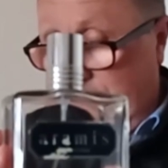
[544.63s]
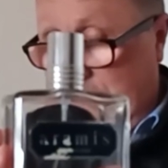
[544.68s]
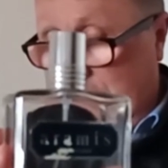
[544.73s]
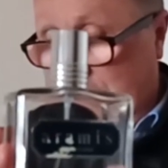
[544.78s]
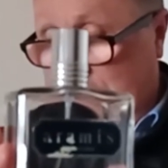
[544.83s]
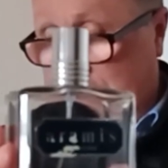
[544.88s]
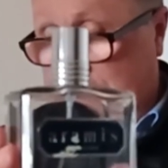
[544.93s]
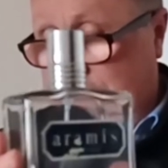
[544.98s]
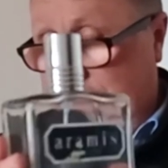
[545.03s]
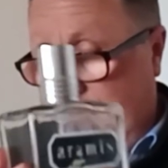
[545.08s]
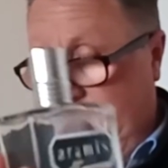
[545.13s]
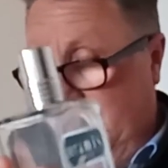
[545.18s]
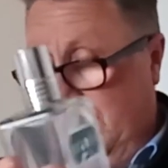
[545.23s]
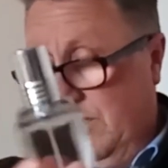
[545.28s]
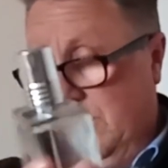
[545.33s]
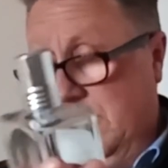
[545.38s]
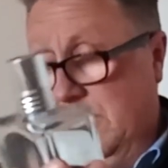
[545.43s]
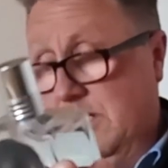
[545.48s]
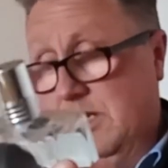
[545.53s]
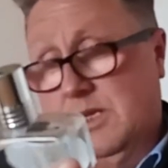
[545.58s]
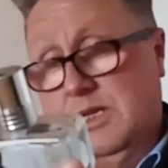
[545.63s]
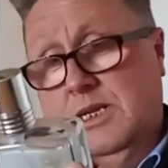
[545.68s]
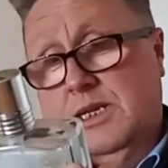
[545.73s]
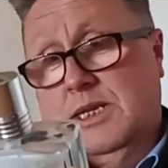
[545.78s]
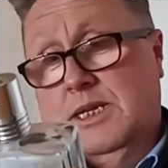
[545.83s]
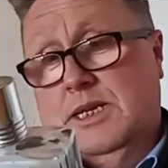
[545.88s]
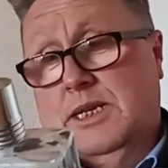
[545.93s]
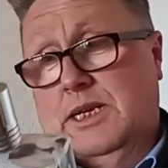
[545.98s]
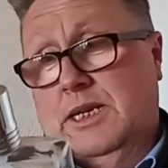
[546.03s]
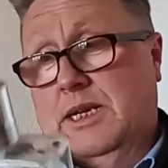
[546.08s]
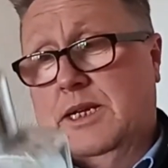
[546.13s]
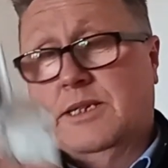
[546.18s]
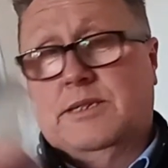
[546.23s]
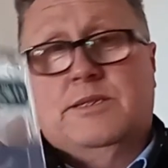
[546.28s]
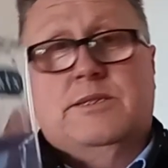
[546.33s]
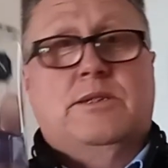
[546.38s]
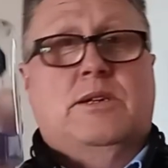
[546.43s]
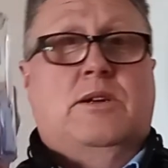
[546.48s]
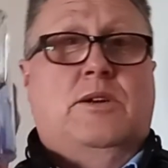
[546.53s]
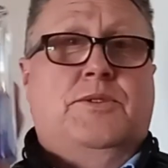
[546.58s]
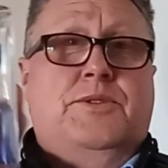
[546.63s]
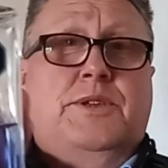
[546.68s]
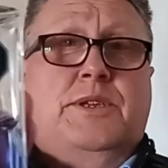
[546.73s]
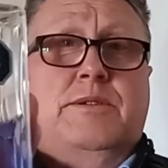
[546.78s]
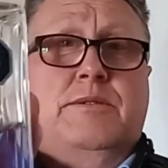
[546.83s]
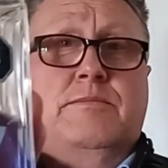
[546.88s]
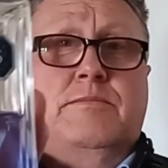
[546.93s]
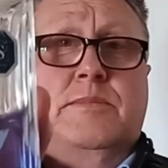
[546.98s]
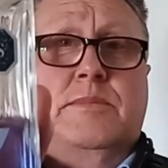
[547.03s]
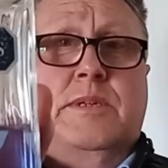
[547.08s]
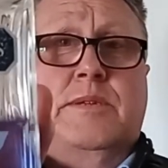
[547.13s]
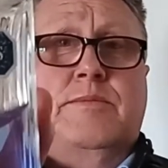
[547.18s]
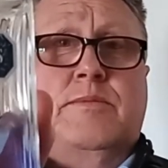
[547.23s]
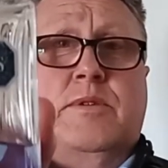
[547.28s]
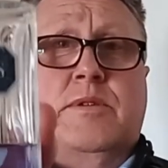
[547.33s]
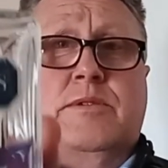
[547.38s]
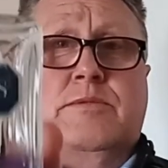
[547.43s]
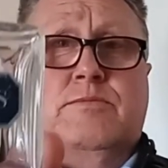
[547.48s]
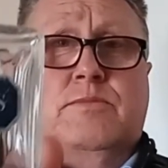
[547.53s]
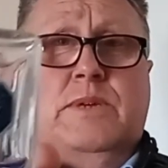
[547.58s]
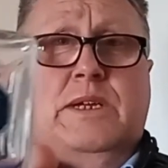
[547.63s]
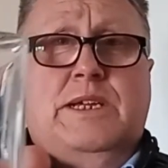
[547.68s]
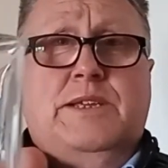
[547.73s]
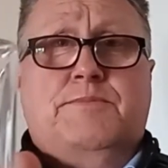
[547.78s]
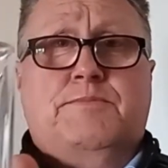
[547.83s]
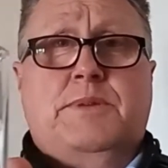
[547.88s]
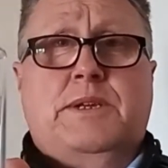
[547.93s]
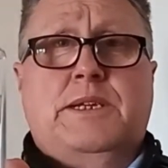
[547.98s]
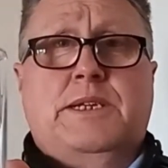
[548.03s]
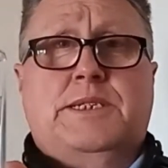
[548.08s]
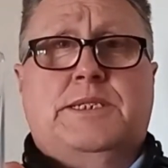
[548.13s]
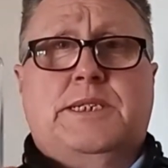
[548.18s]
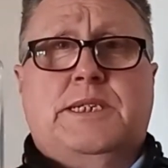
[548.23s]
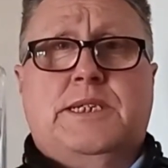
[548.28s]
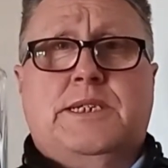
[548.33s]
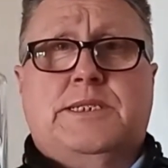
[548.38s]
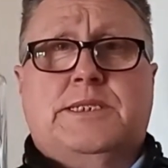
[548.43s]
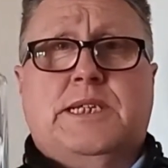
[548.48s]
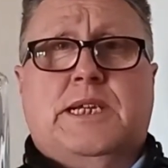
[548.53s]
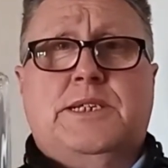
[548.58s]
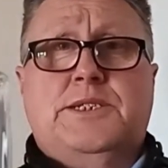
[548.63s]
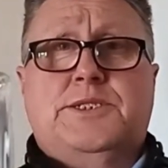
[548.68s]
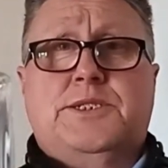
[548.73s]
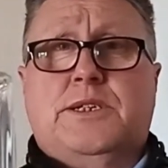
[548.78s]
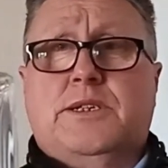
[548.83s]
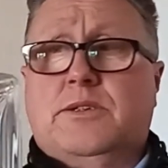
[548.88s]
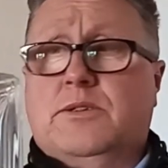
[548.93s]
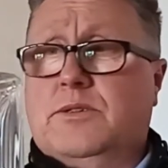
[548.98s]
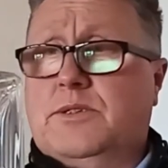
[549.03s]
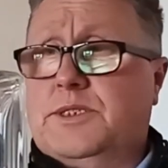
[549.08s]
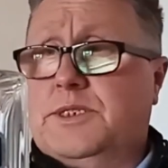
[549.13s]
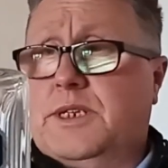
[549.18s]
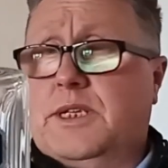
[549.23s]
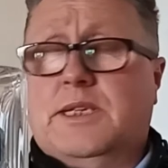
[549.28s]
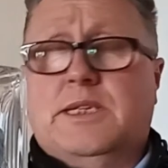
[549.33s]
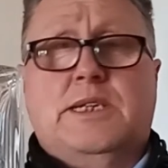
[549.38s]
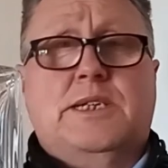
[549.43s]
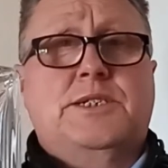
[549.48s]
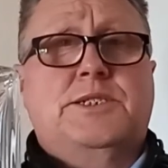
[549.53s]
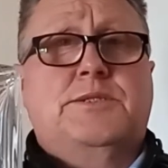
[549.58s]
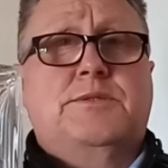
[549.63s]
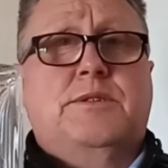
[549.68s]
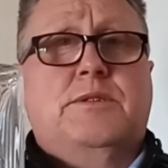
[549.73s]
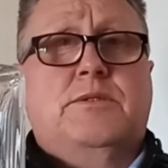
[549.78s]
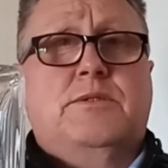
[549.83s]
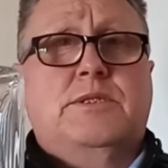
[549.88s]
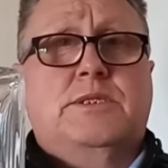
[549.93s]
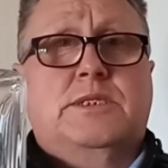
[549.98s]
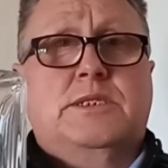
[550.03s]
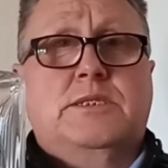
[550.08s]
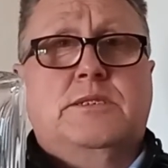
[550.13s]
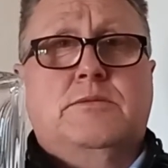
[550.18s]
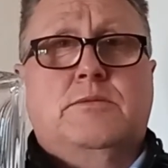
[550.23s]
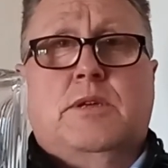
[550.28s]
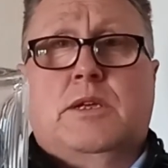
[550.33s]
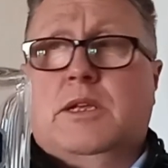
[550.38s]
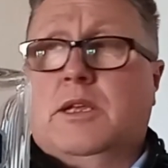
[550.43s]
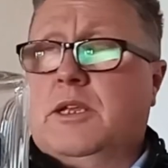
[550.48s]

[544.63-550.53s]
You know, and I think it might be worth bringing it to your attention, guys, in case you'd like to